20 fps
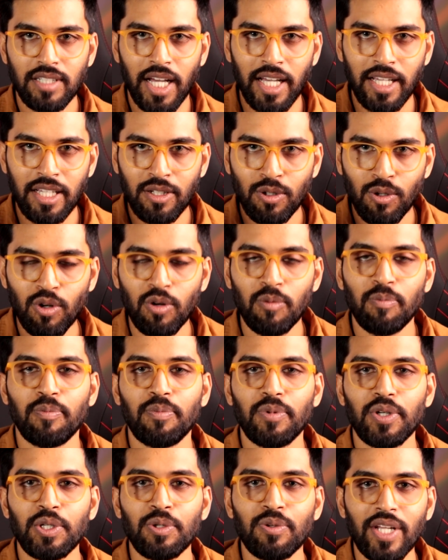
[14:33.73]
I hope
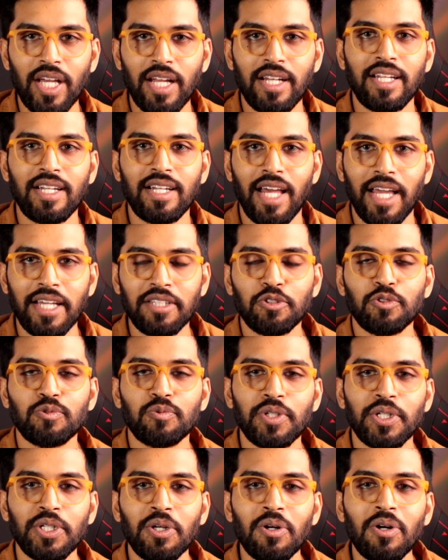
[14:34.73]
you really like this
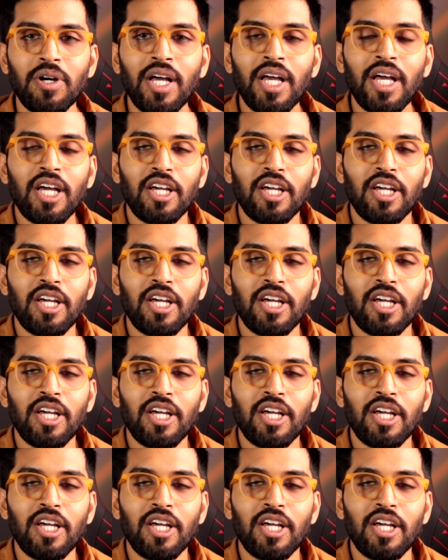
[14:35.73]
video.